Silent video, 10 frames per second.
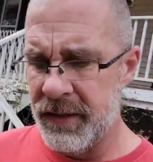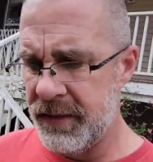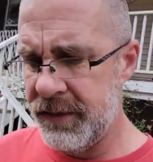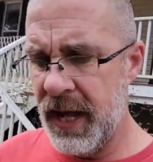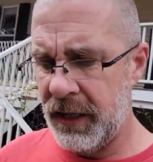
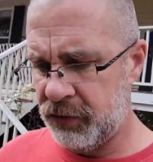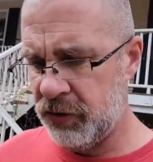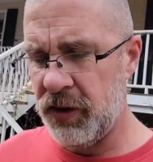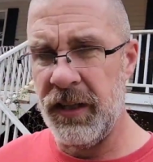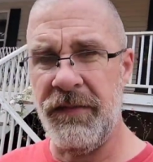Not
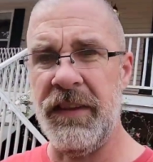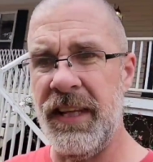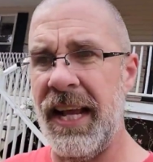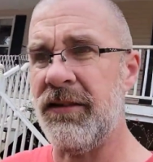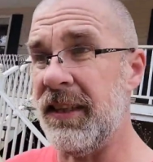sure if he's
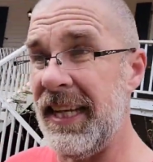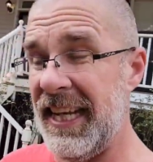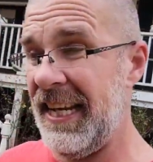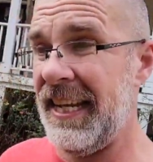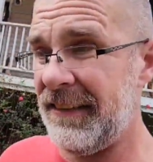actually
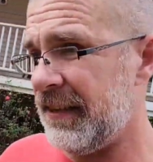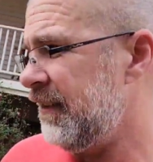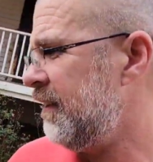in it,